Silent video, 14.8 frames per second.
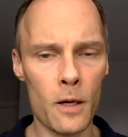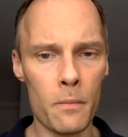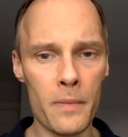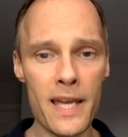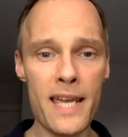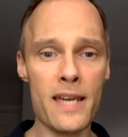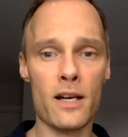
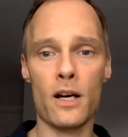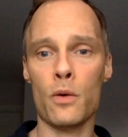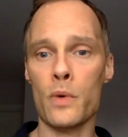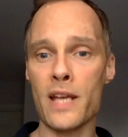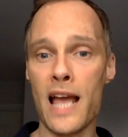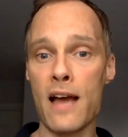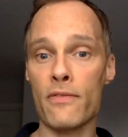Here
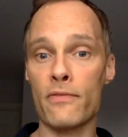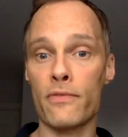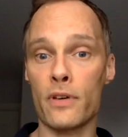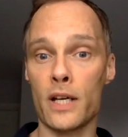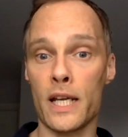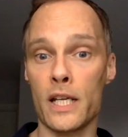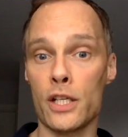we have
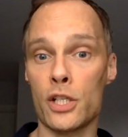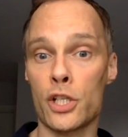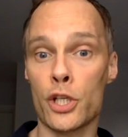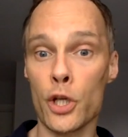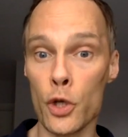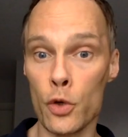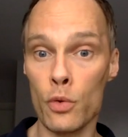a
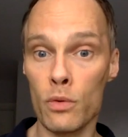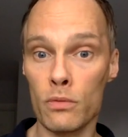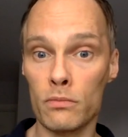shoe